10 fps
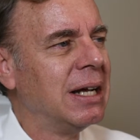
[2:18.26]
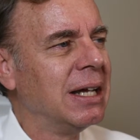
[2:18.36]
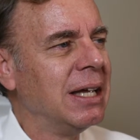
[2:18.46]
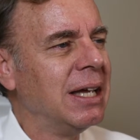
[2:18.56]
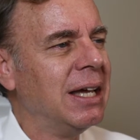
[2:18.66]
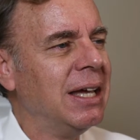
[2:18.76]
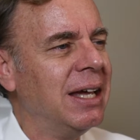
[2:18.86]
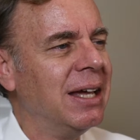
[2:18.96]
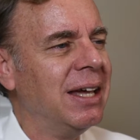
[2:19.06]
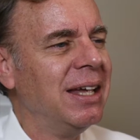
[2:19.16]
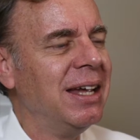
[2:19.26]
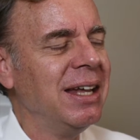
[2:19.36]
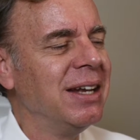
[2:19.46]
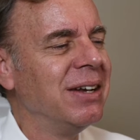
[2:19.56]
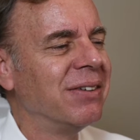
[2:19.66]
he
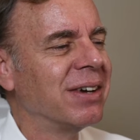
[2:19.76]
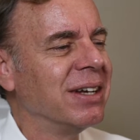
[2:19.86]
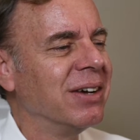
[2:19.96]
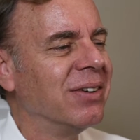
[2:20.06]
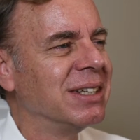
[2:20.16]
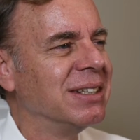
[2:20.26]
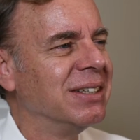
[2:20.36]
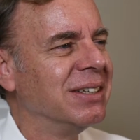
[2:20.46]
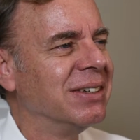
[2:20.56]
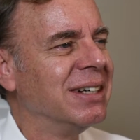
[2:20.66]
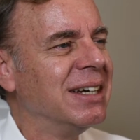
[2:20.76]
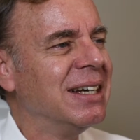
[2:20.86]
didn't really know what to do.